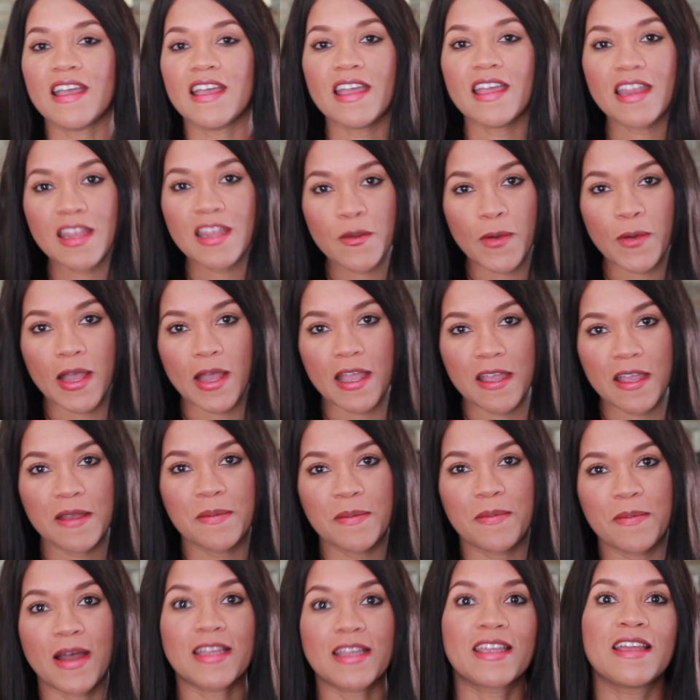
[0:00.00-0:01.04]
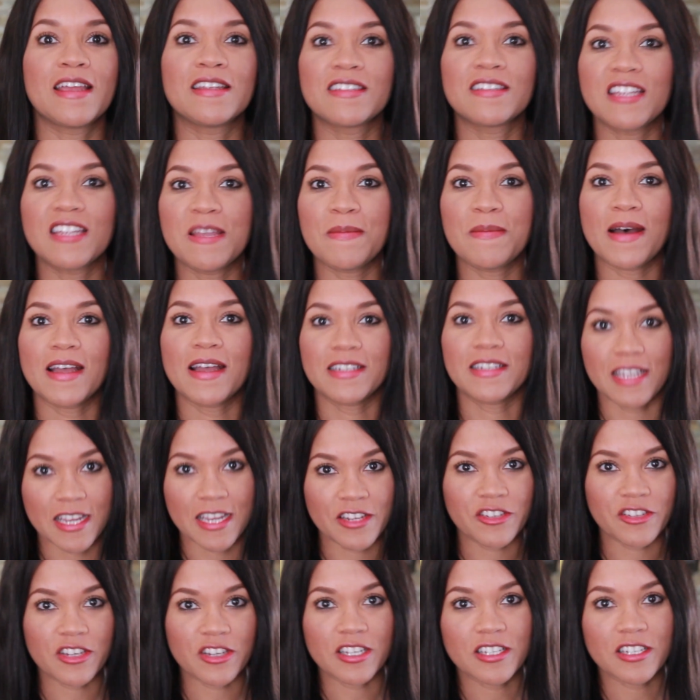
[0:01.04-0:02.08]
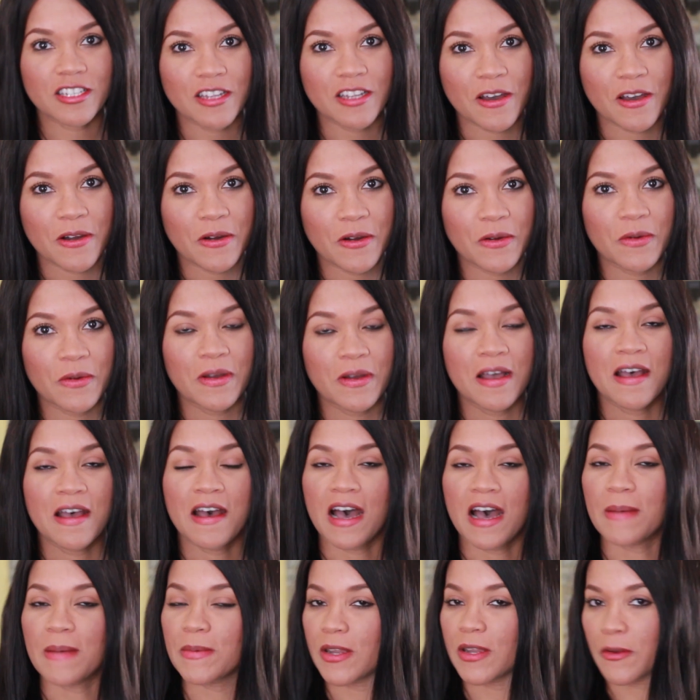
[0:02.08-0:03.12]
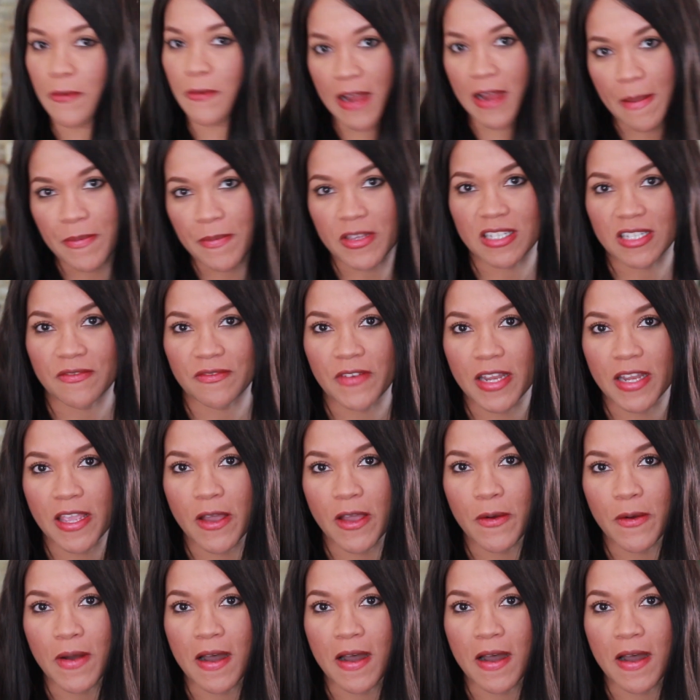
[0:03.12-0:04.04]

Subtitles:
Anyway, my kids need my attention, so I'm gonna wrap this video